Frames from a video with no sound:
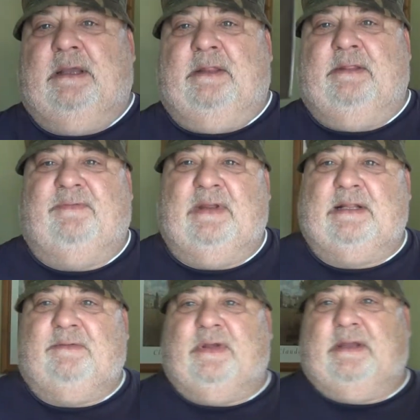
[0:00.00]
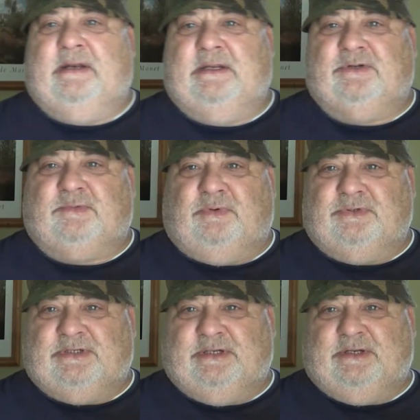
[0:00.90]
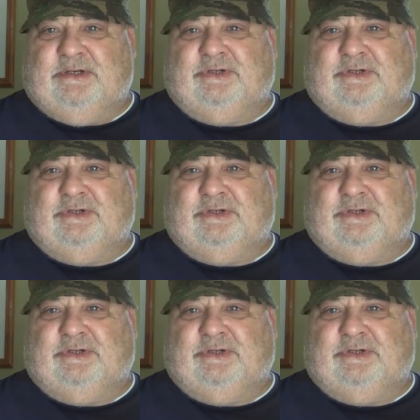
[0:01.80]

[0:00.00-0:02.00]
and the feel of it, and it just wants to